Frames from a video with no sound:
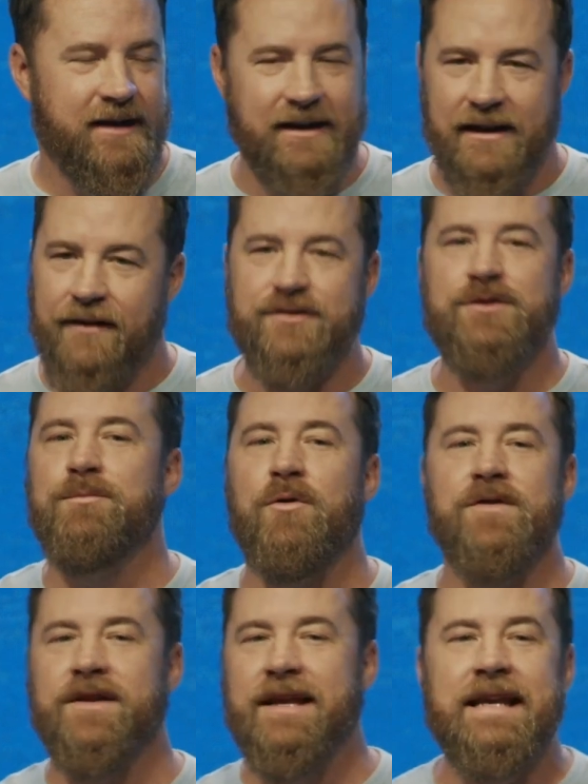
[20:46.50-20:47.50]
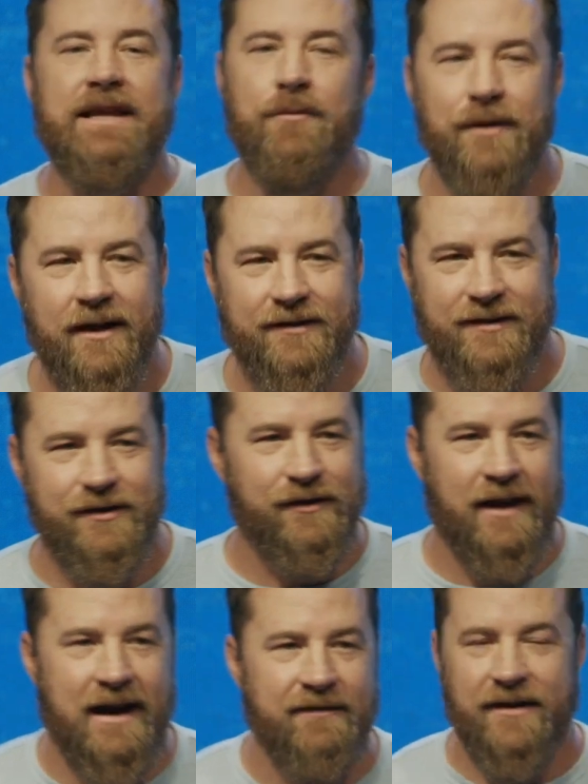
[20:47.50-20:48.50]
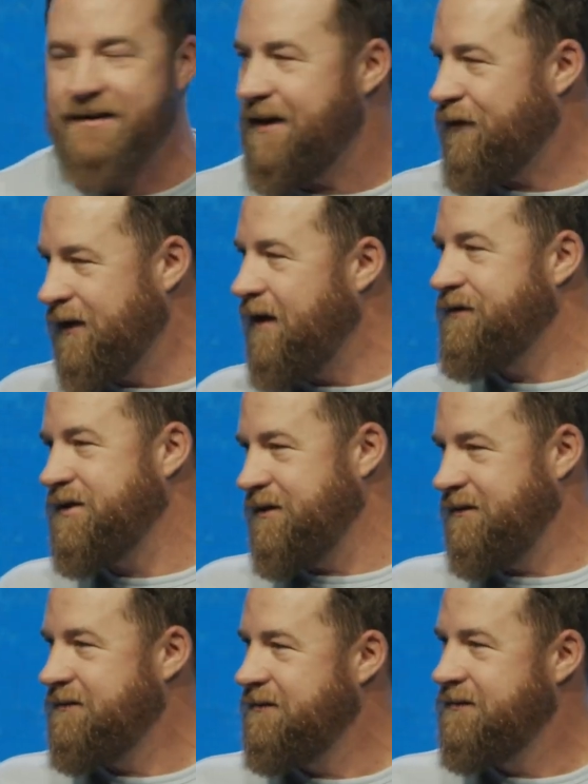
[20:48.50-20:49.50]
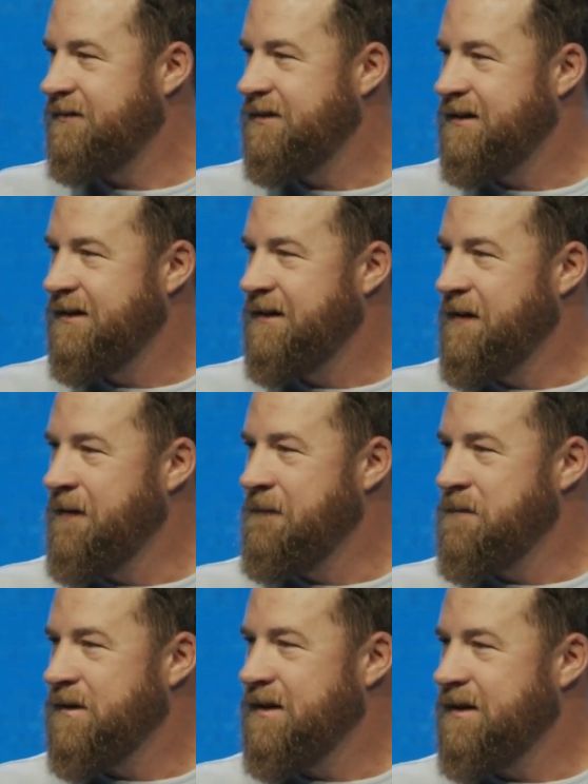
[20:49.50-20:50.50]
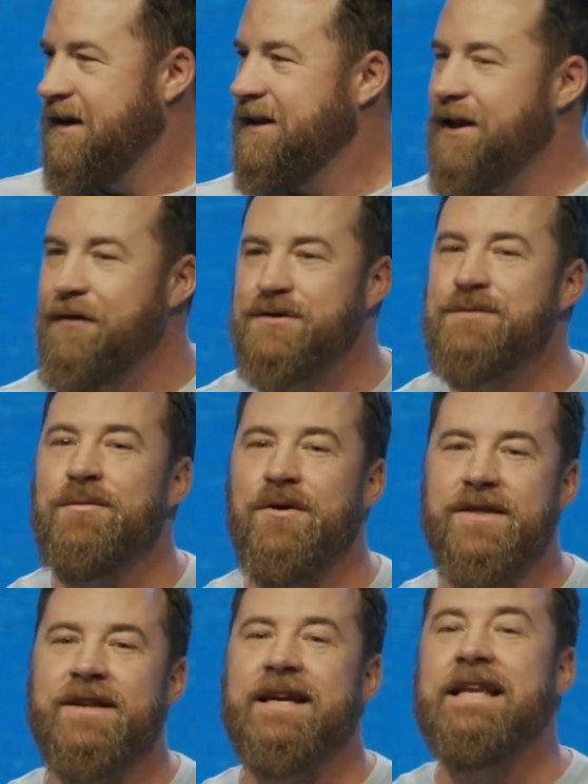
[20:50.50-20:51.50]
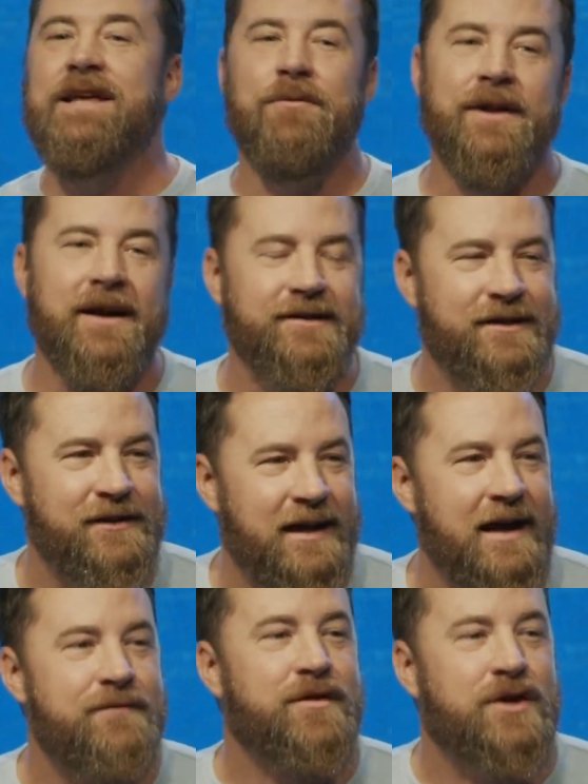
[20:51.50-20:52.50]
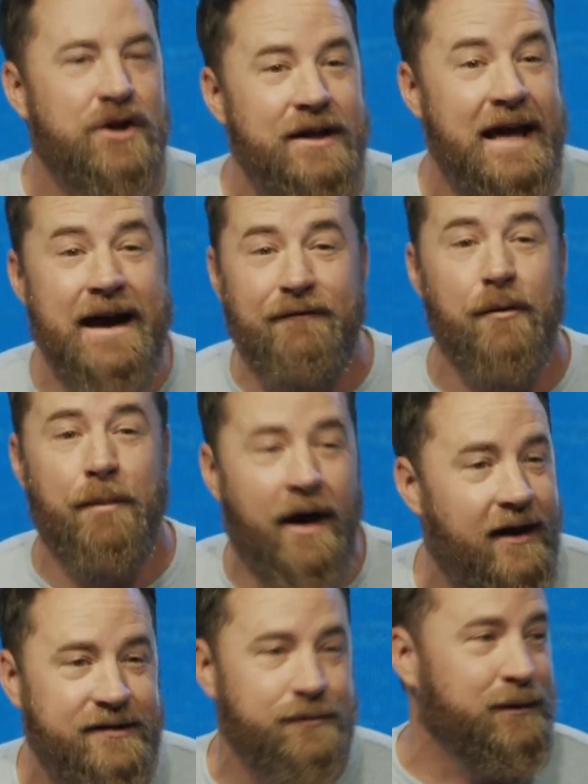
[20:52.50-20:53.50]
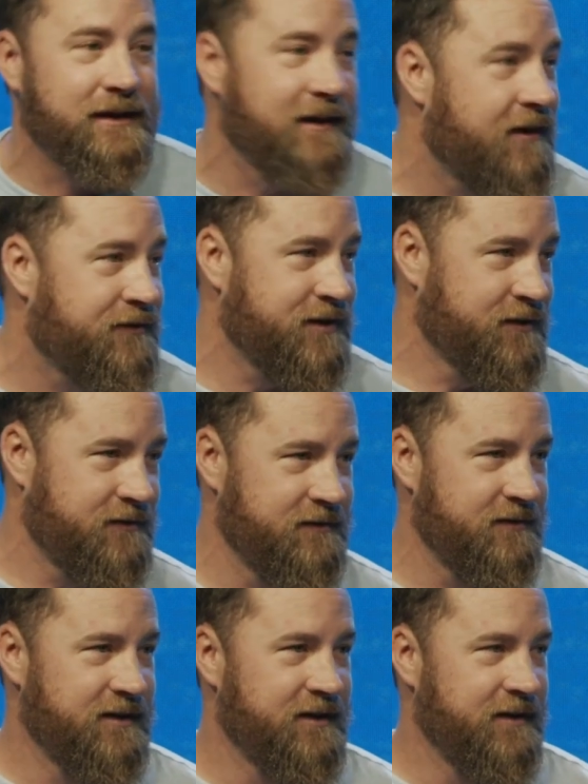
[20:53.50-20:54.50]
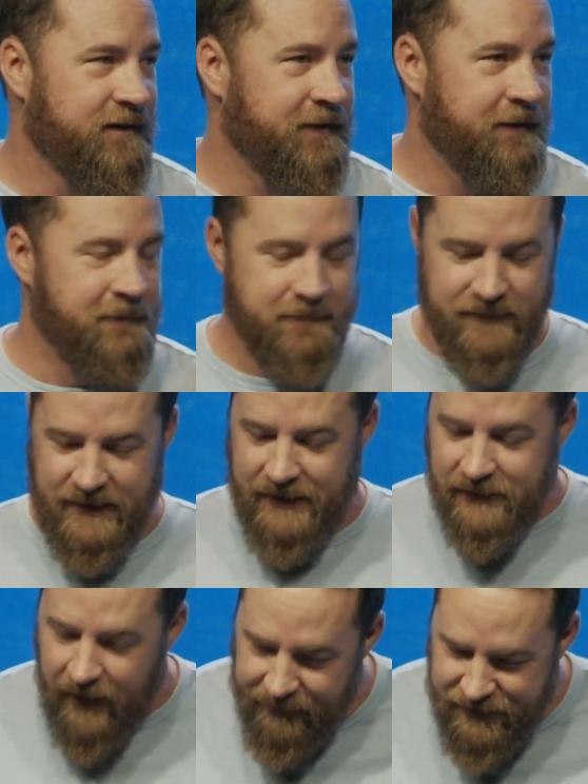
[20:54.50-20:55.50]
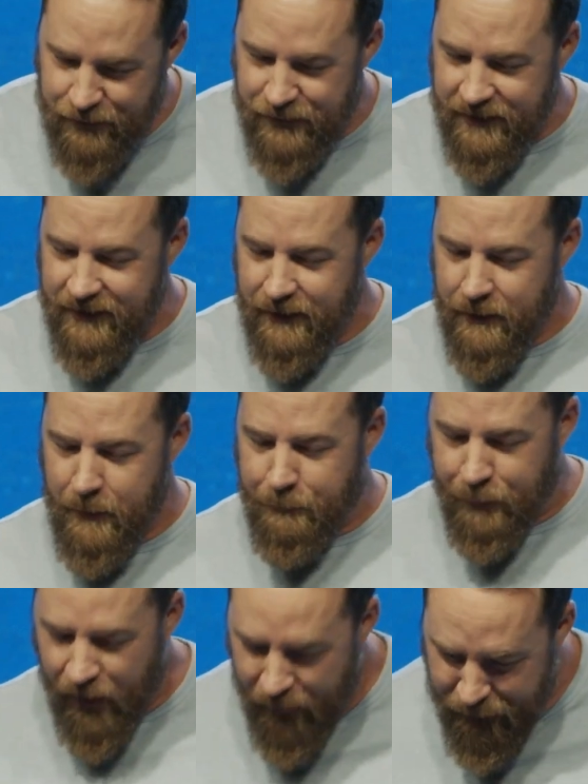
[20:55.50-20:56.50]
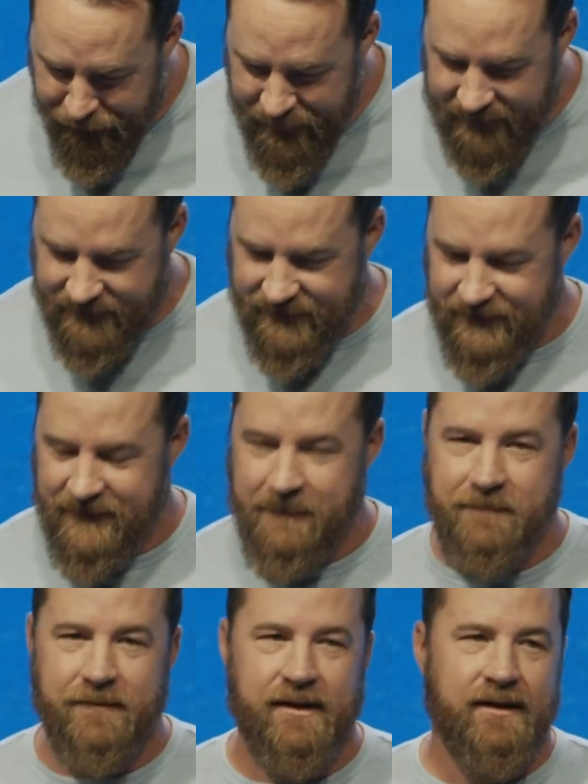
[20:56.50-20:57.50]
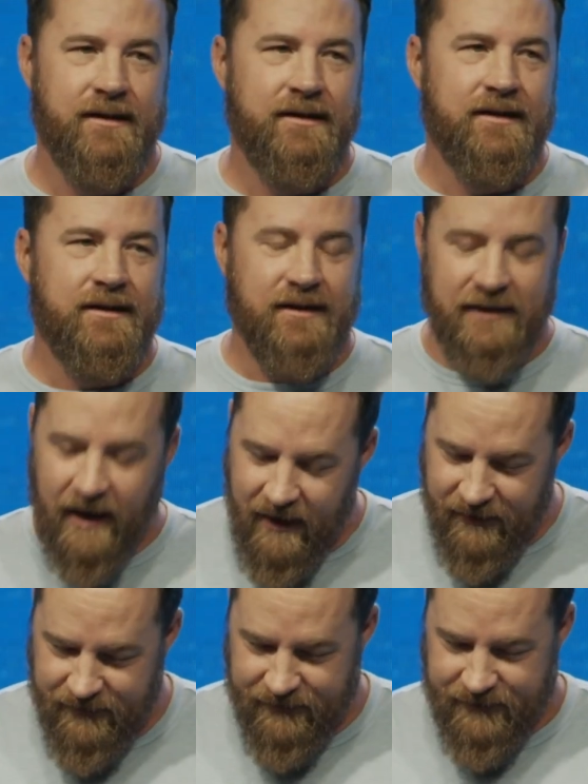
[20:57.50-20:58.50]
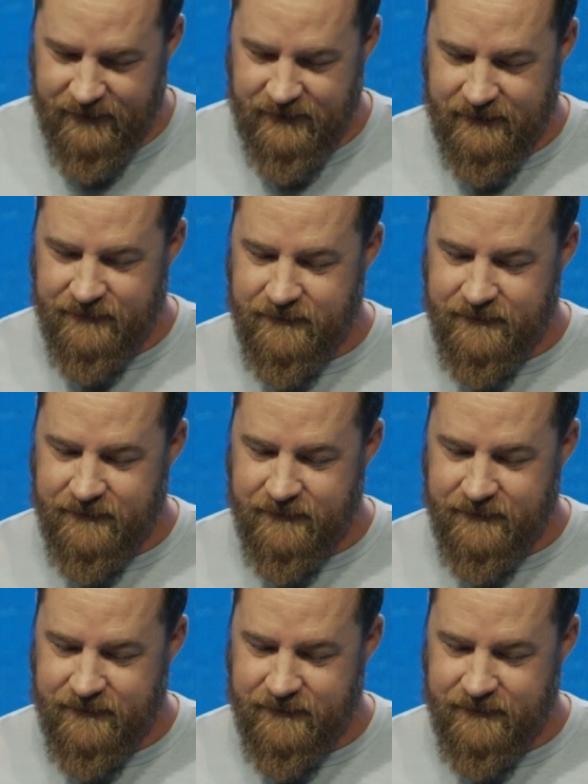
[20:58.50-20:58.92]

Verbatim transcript: He loves you more than anyone else in your life has ever loved you. He loves you more than anyone else in your life could ever possibly love you. He loves you with a, a perfect love.